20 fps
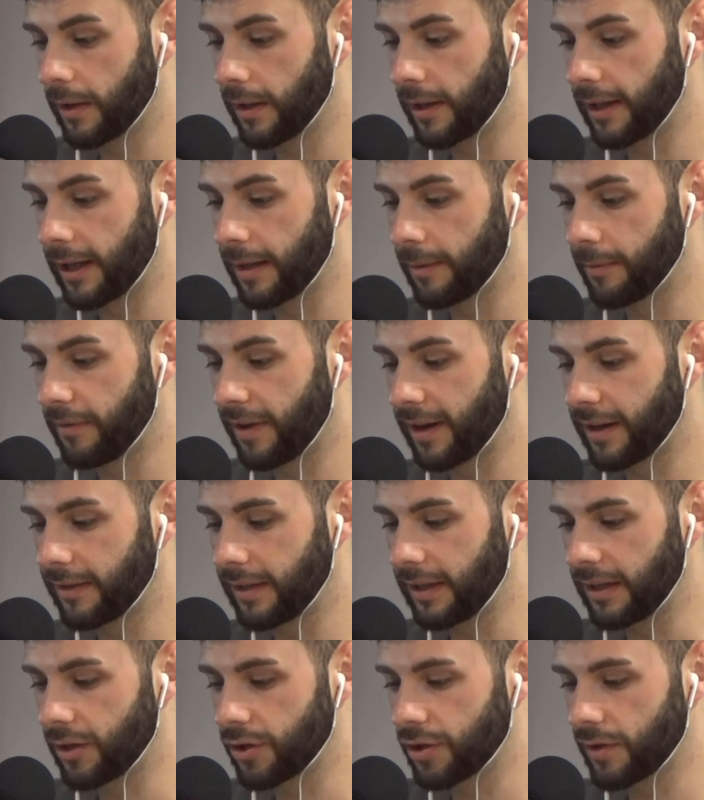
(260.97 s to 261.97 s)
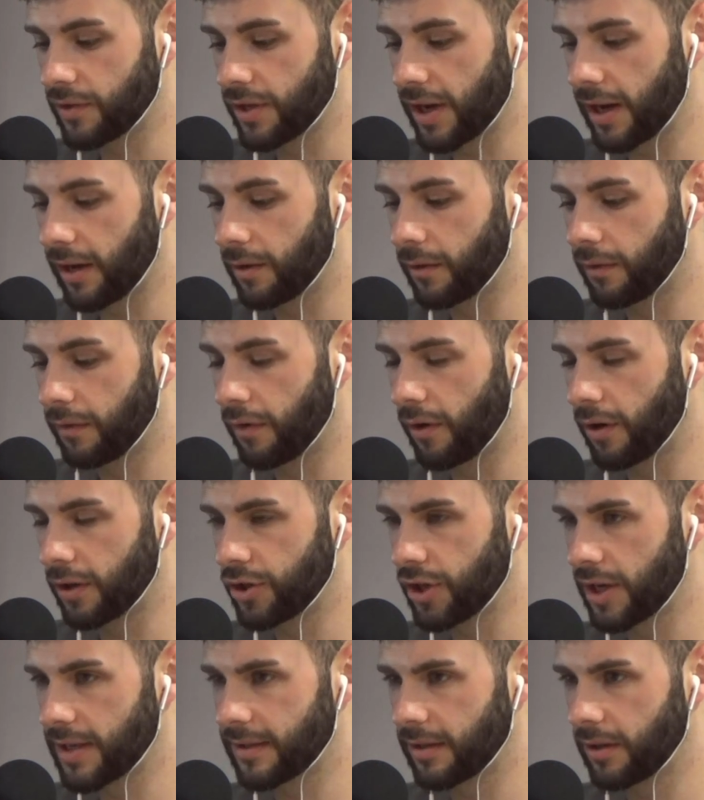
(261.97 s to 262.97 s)
Valentina Shevchenko fought
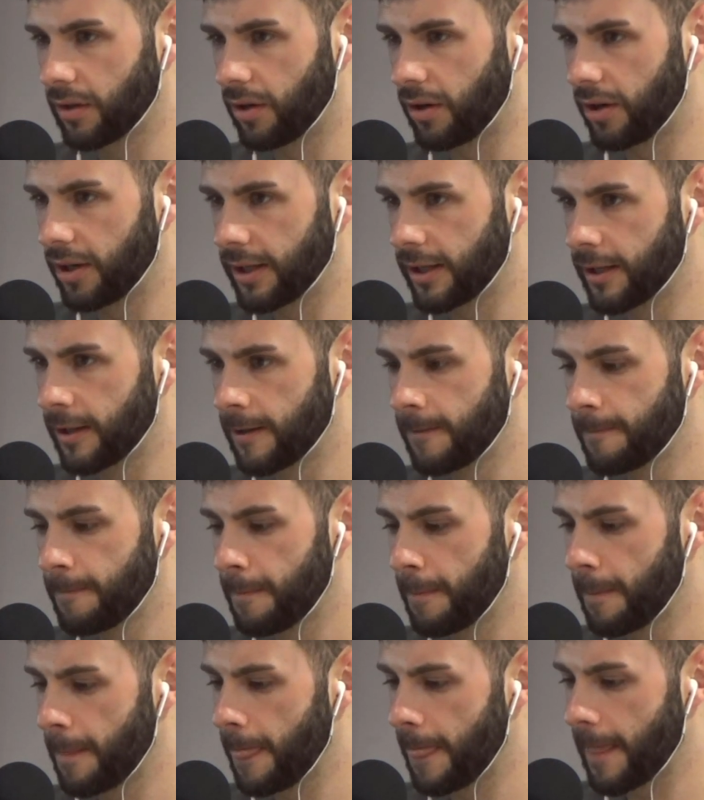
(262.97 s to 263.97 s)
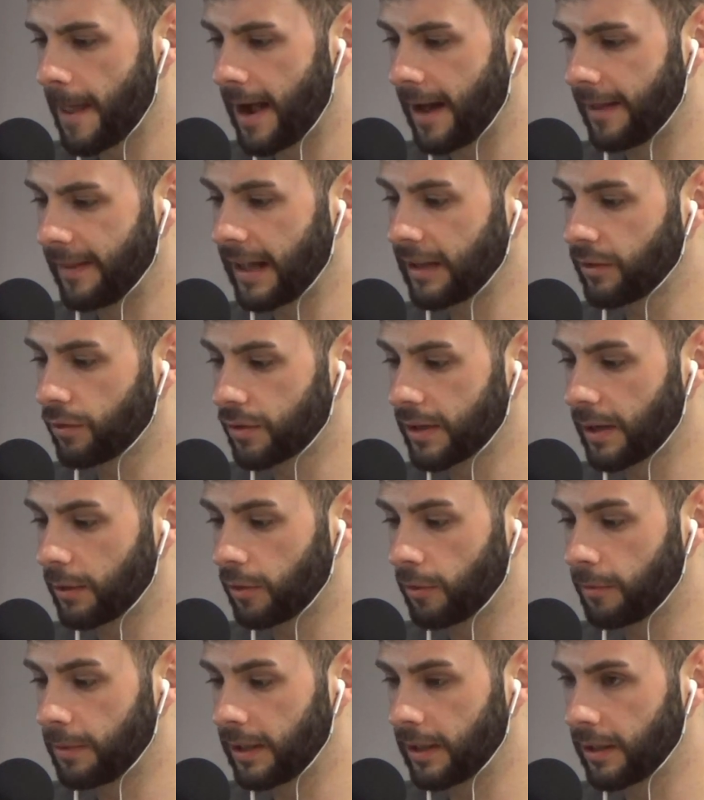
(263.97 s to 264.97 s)
Jessica Eye, and that turned out
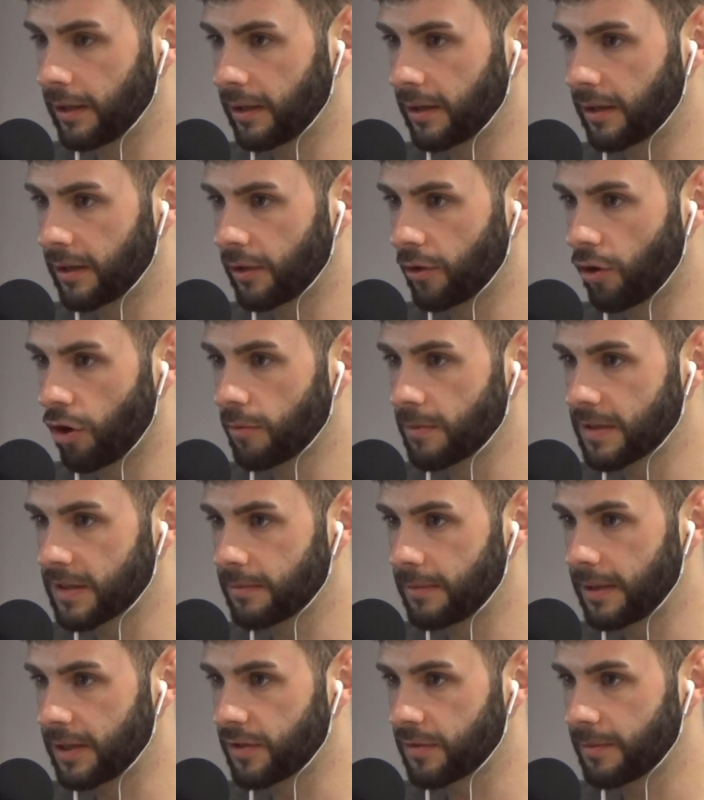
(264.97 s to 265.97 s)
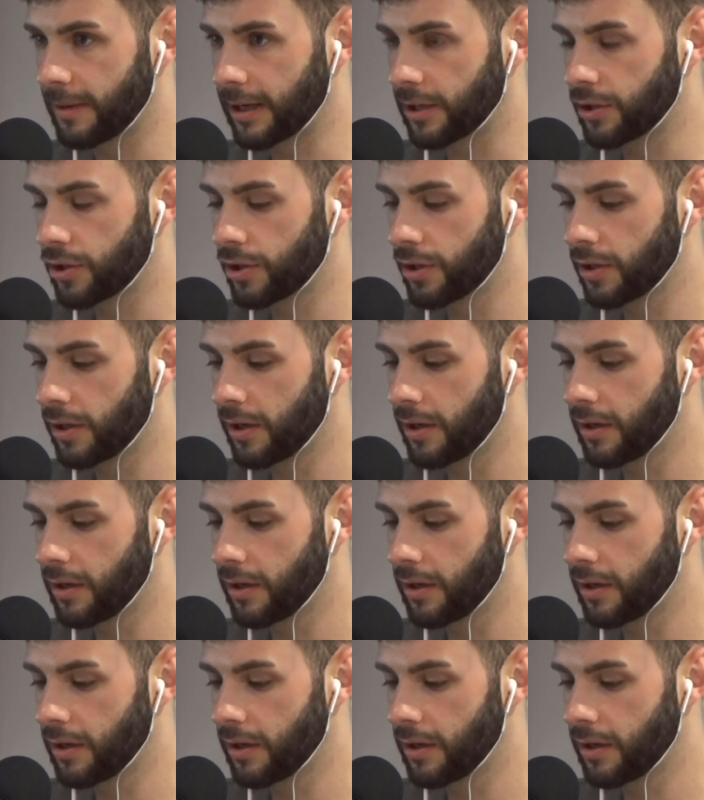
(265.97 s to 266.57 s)
to be an enormous mismatch.